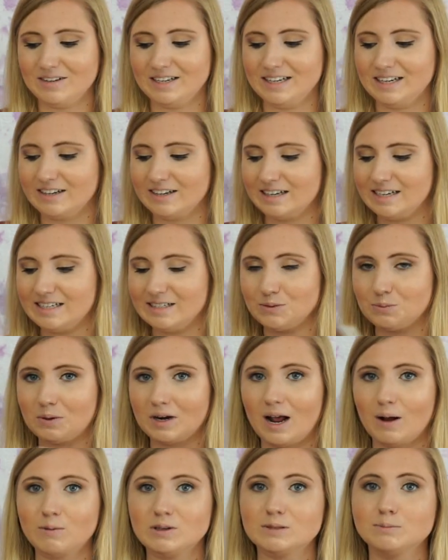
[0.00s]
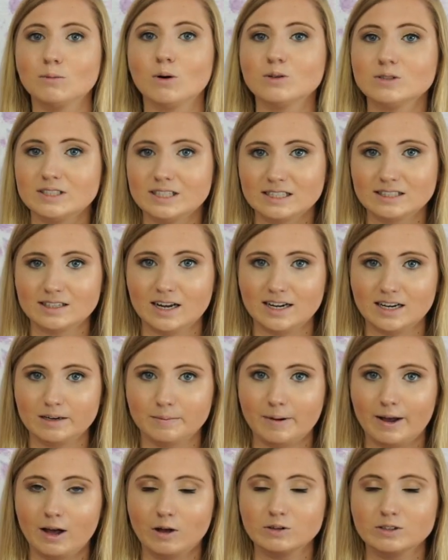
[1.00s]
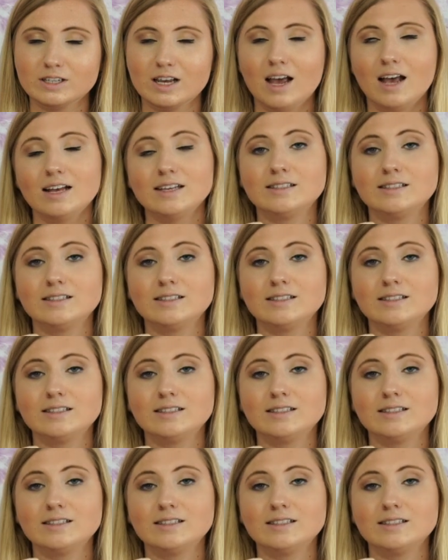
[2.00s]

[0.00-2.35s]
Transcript: in here is what I was most excited about